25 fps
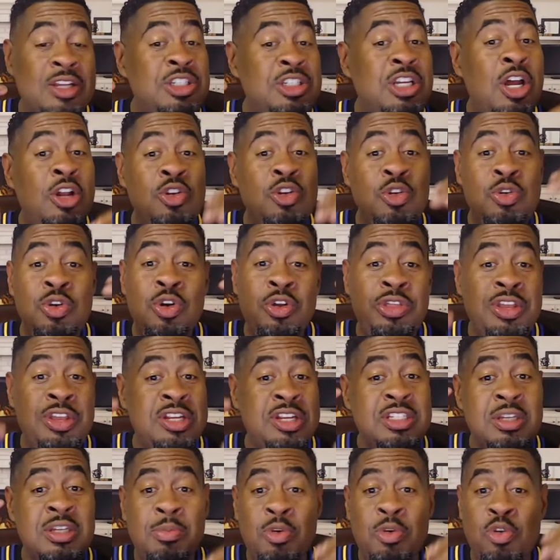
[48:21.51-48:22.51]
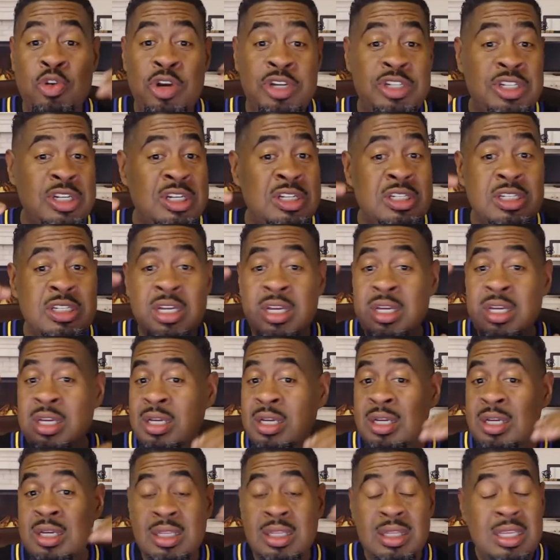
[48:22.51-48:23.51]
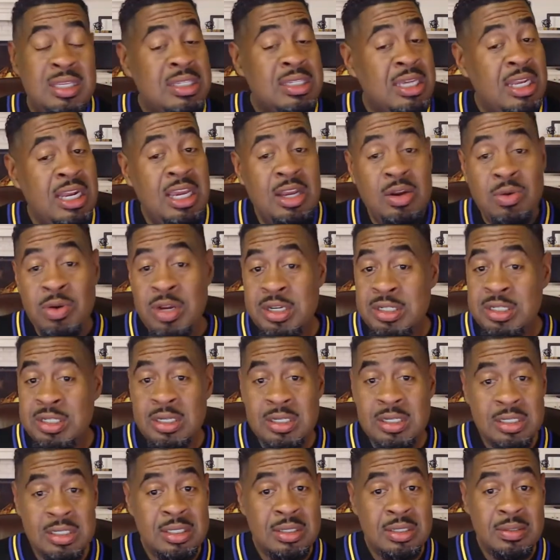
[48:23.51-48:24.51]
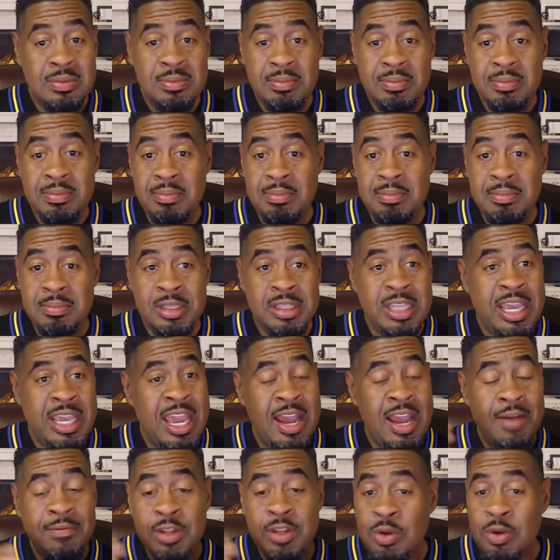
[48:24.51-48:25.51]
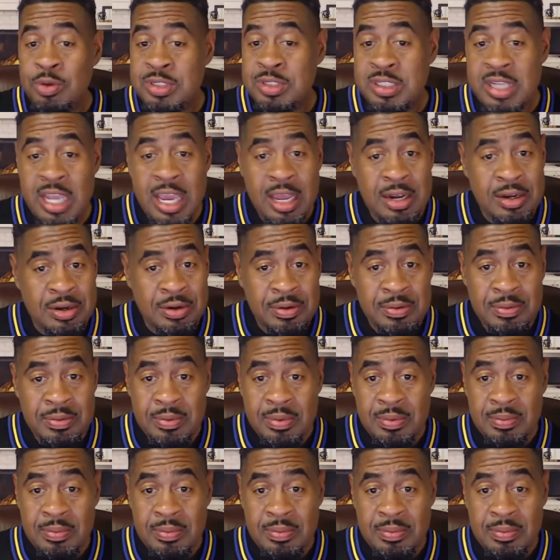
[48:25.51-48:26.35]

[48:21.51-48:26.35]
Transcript: Because y'all do know there are some Christians that say they're Christians, but they have no standard.